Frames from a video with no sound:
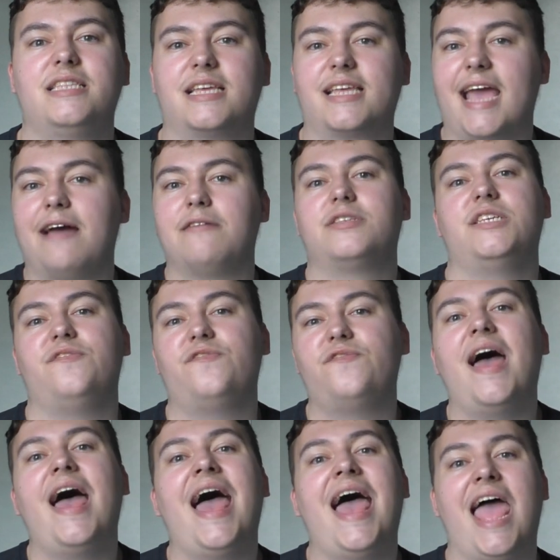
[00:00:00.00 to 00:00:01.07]
the county
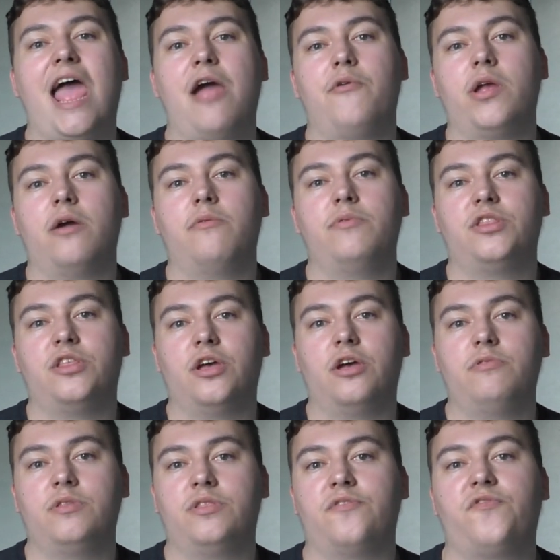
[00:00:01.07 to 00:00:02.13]
fair area with
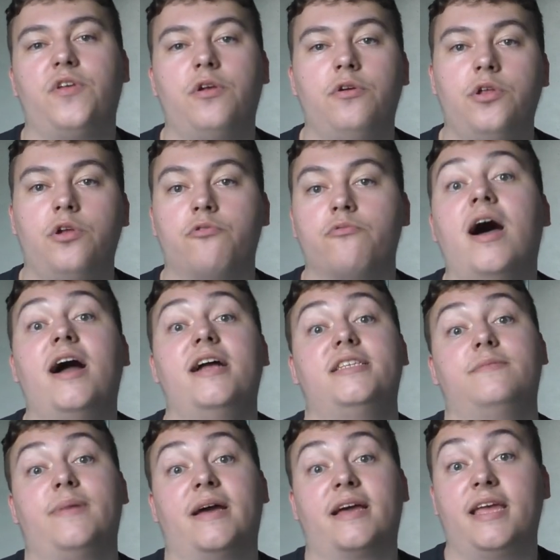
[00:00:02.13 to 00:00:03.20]
the with the few new
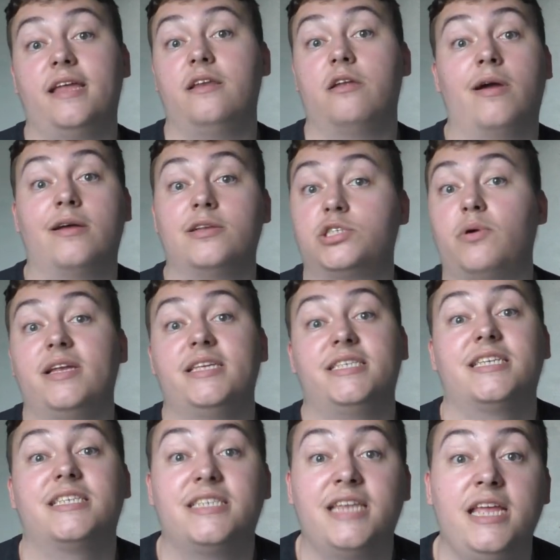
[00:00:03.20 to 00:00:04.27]
rides back in around
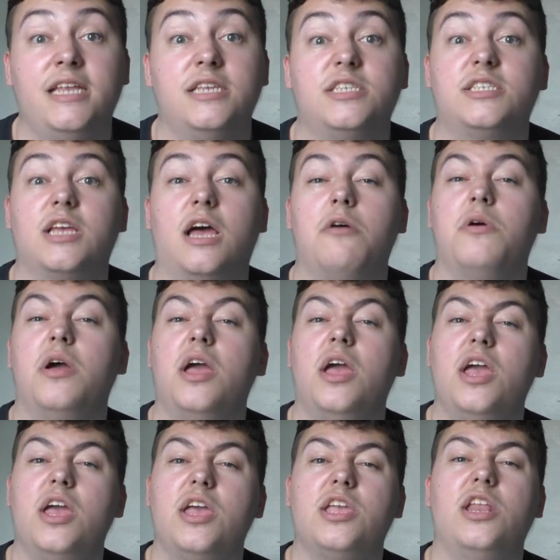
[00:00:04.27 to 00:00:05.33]
2016. So
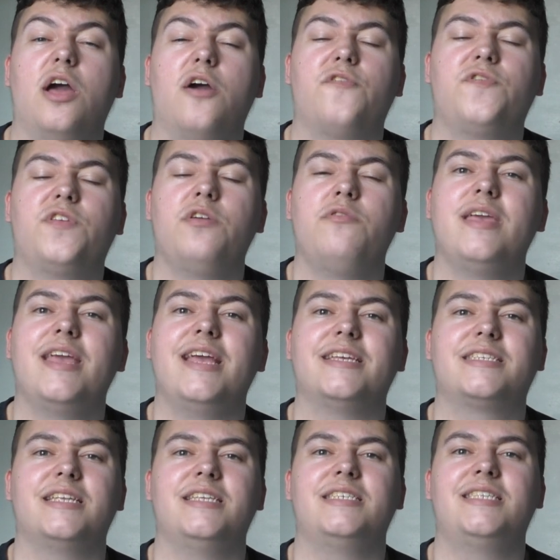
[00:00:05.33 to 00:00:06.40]
you know, a few
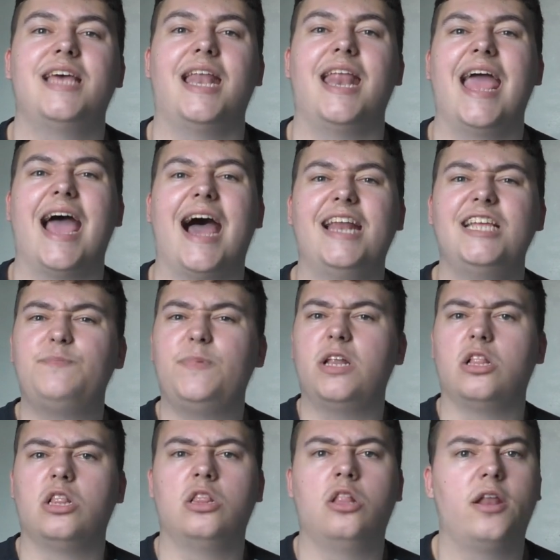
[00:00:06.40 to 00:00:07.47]
years since then. And it's been
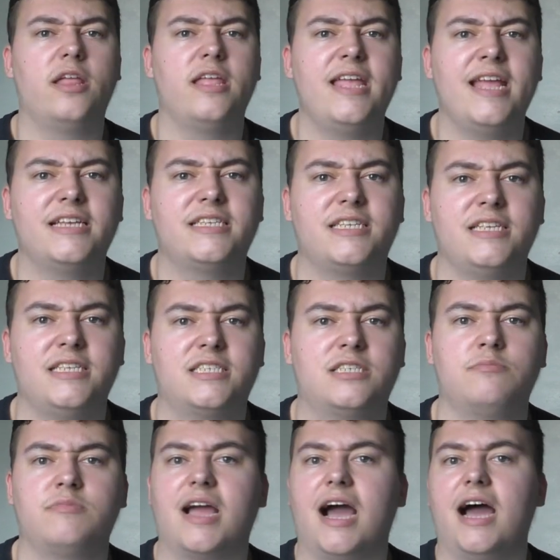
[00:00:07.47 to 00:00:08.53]
a lot of years since
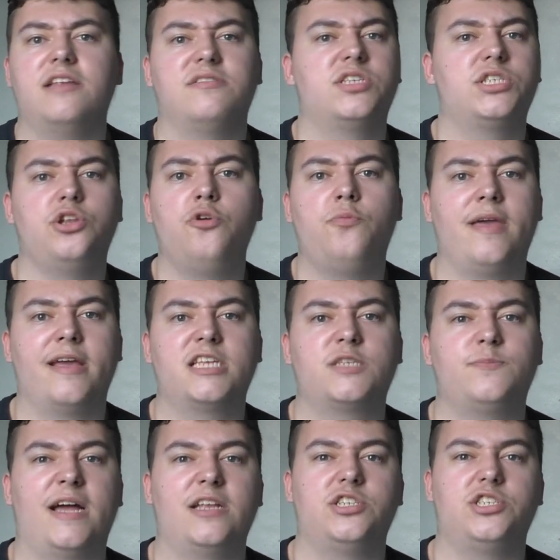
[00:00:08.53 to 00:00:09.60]
some kind of Snoopy
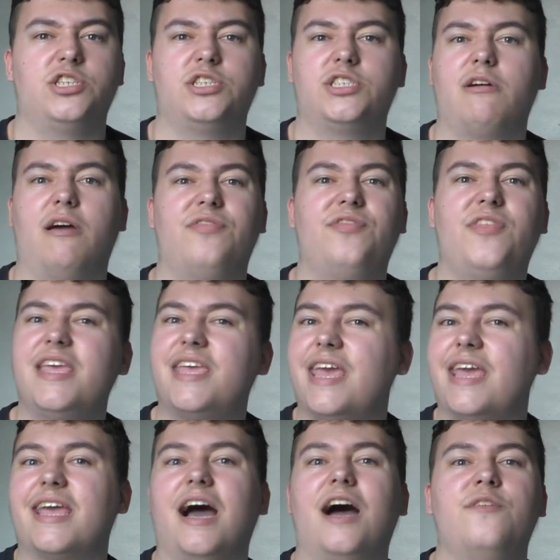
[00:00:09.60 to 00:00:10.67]
expansion, so I think
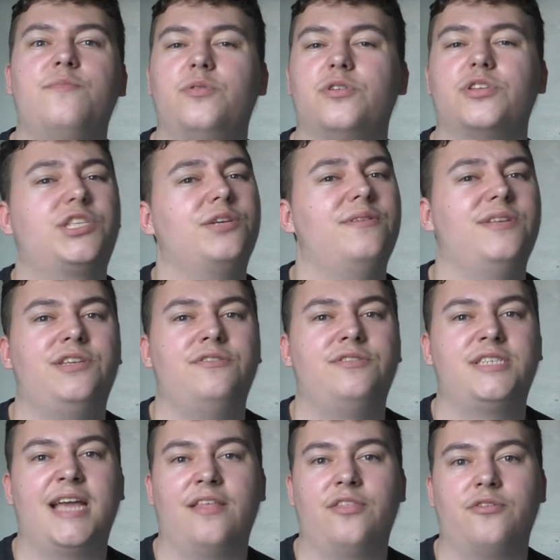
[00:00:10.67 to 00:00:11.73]
it kind of puts two and two
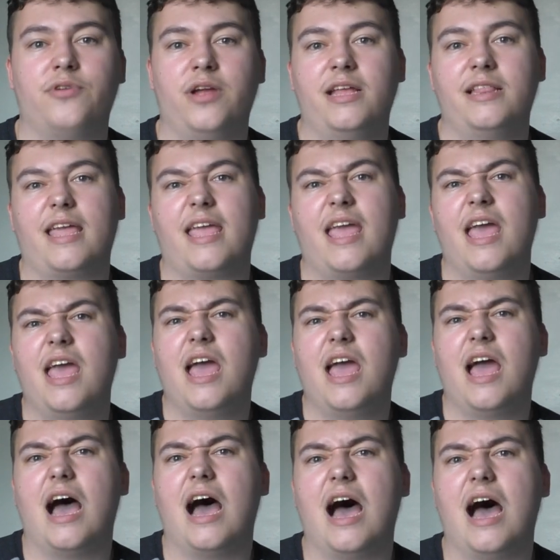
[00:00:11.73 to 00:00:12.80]
together, really,
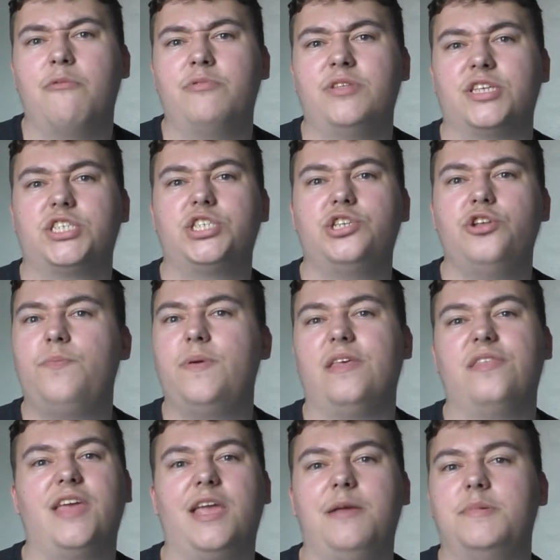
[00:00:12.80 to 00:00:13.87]
uh, with a
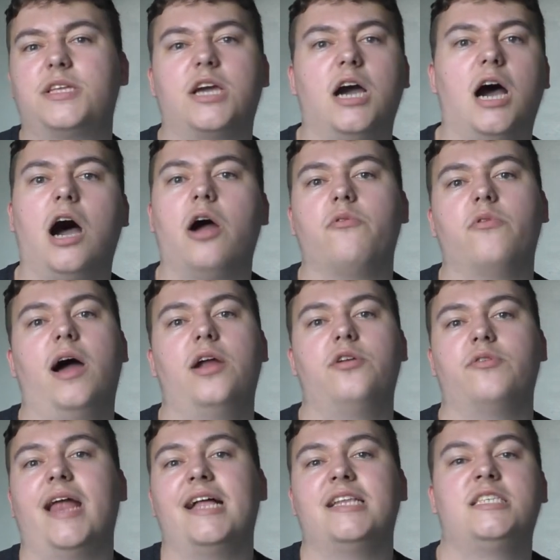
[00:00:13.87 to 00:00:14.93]
Snoopy-themed car ride
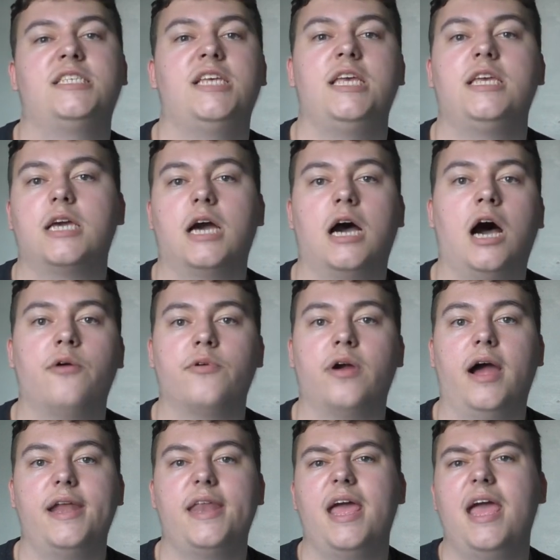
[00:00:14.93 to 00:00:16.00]
or an antique car
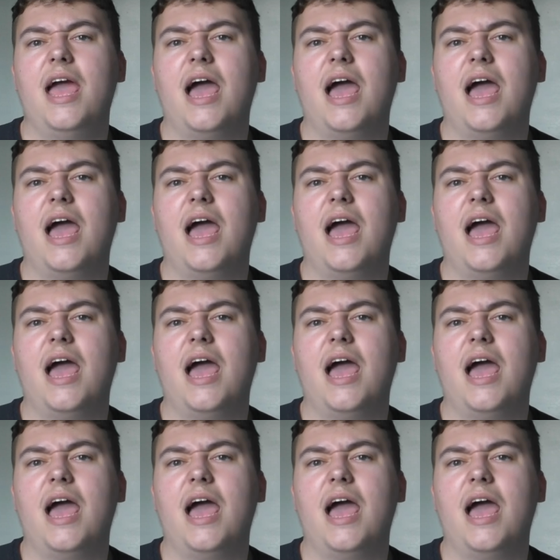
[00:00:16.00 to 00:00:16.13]
ride.